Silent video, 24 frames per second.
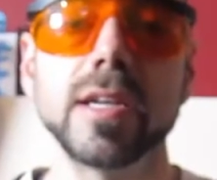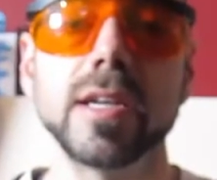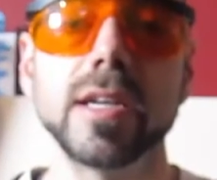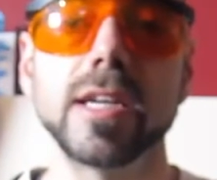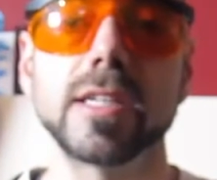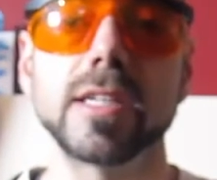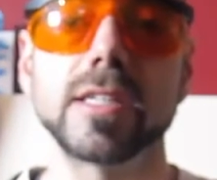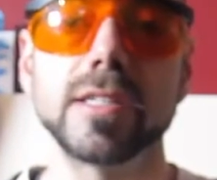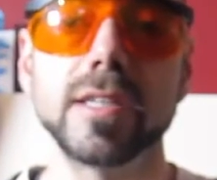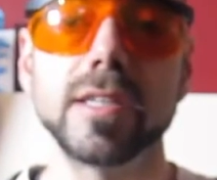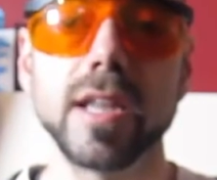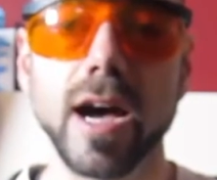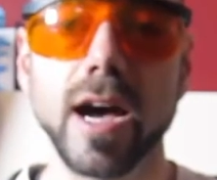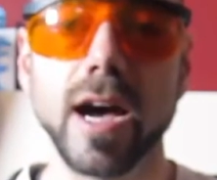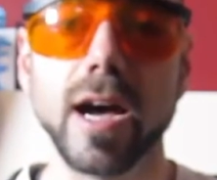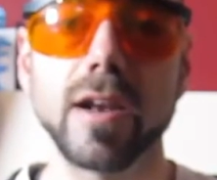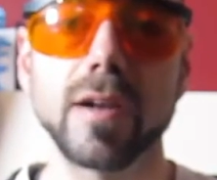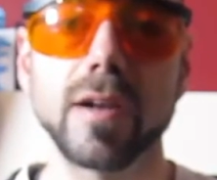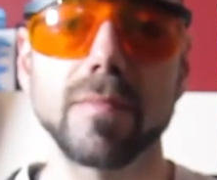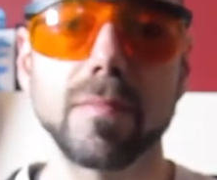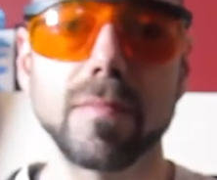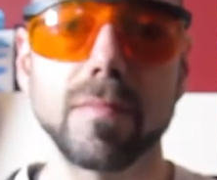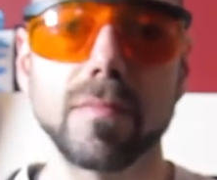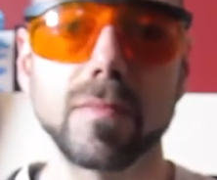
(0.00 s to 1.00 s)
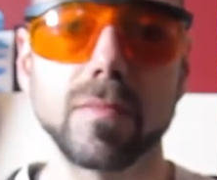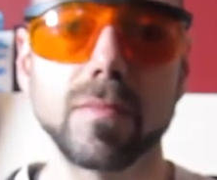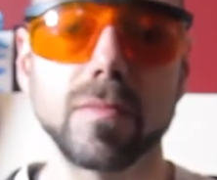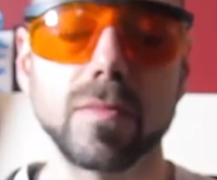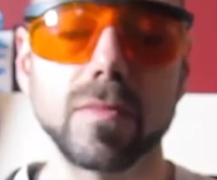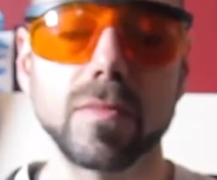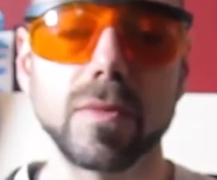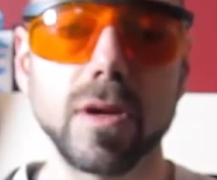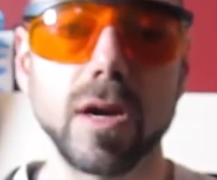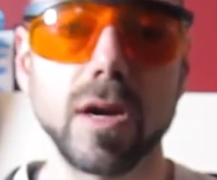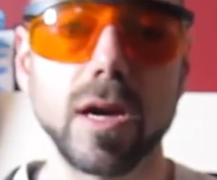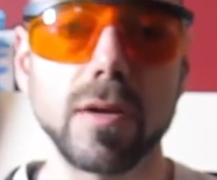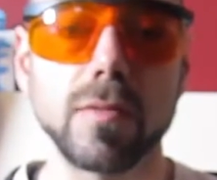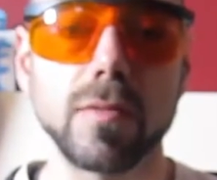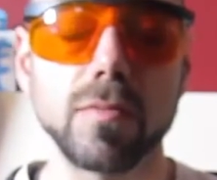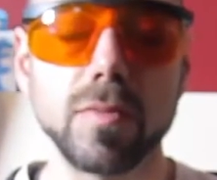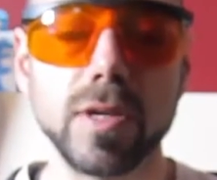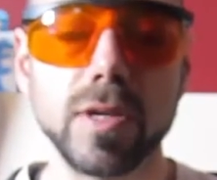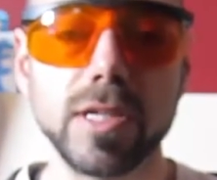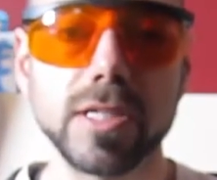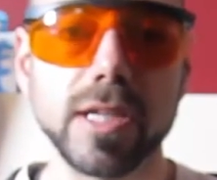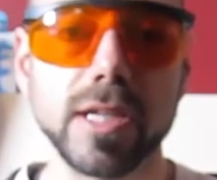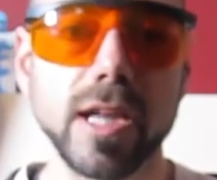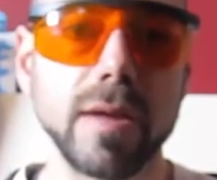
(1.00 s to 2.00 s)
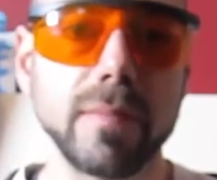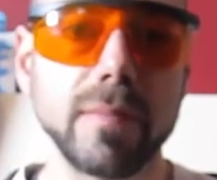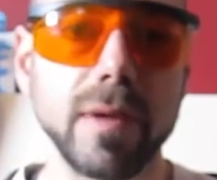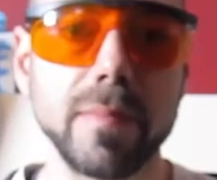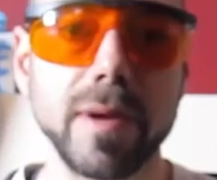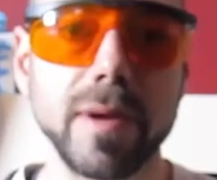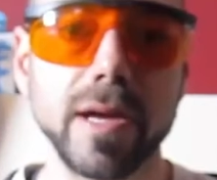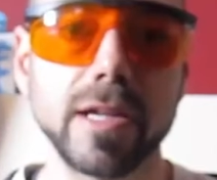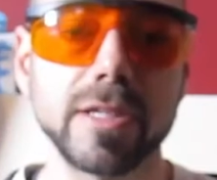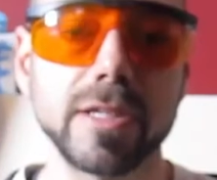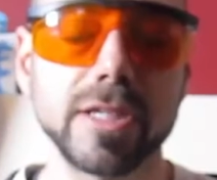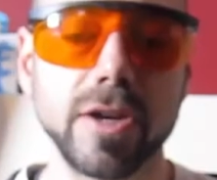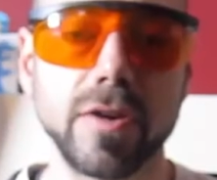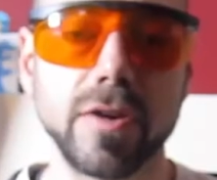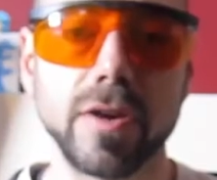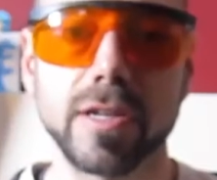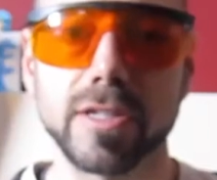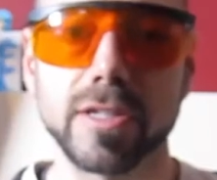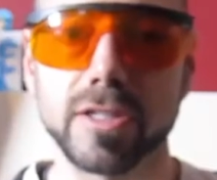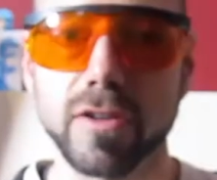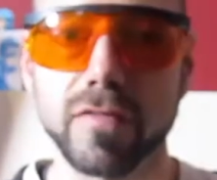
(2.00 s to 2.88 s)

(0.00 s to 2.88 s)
It's not resetting my melatonin.